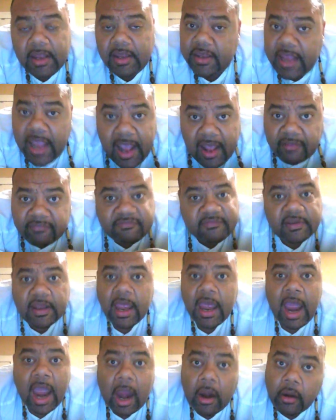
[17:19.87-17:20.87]
Yes,
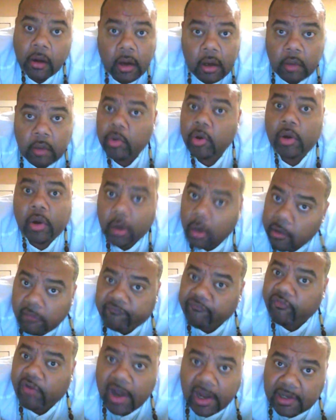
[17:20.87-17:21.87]
I heard what
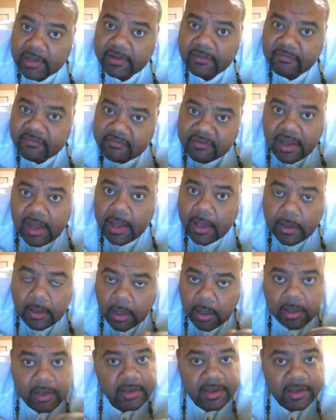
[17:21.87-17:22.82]
Kirk Franklin said.